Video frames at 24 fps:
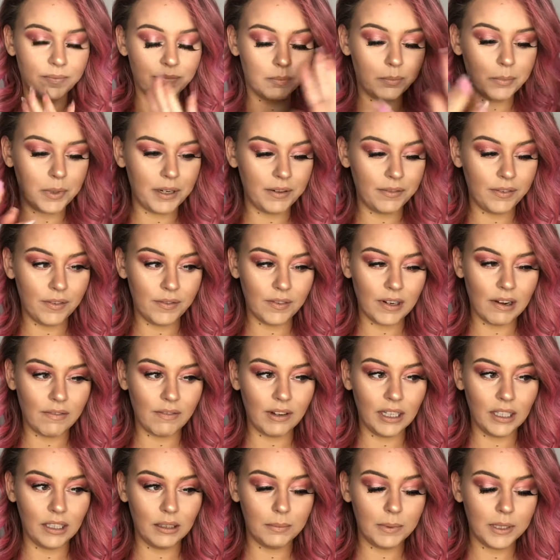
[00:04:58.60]
might even have a
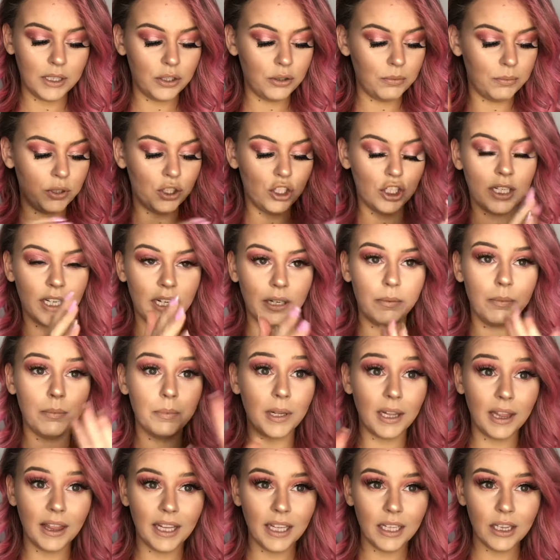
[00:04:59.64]
little bit too much now,
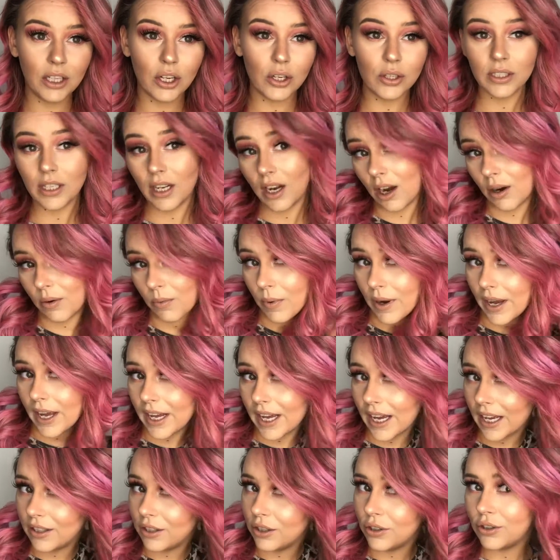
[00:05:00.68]
but a little goes a long
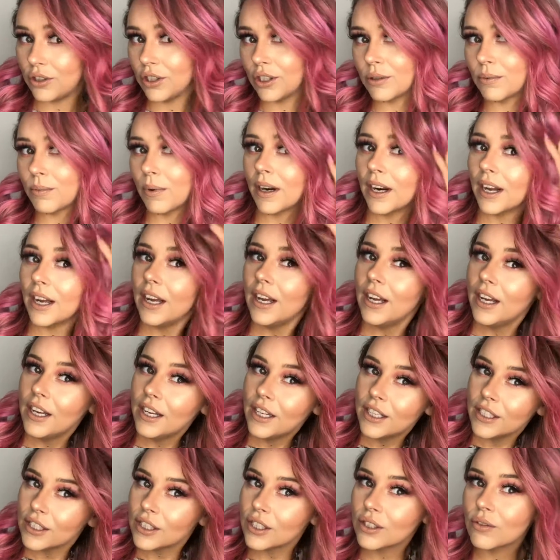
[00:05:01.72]
way, and you just want to
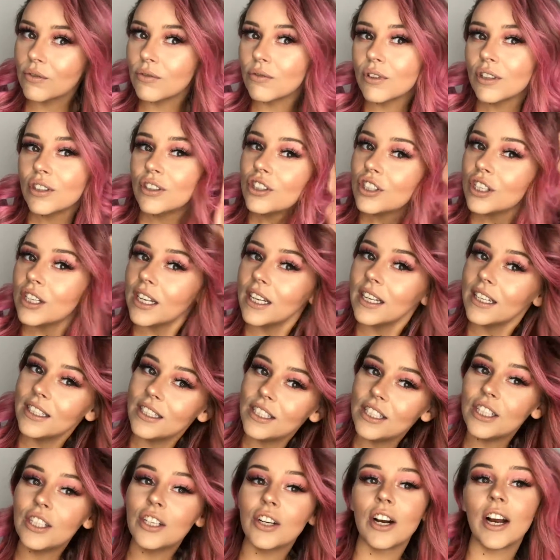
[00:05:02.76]
scrunch it
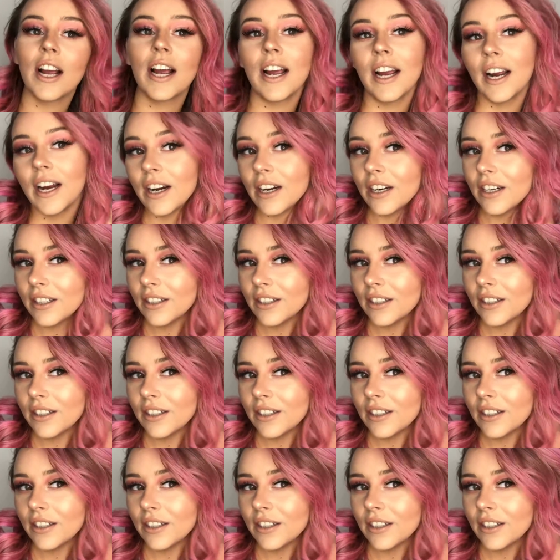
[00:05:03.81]
into your hair.